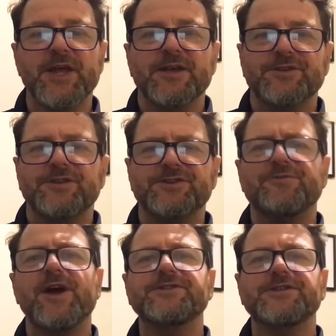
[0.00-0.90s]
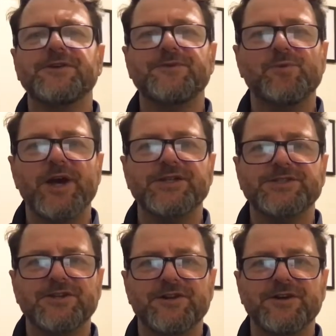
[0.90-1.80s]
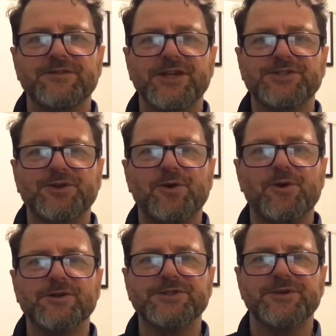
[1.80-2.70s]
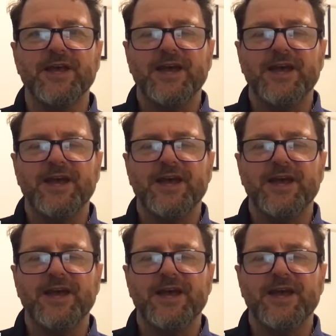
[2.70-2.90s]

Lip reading: So there's a range of different ways to learn this course.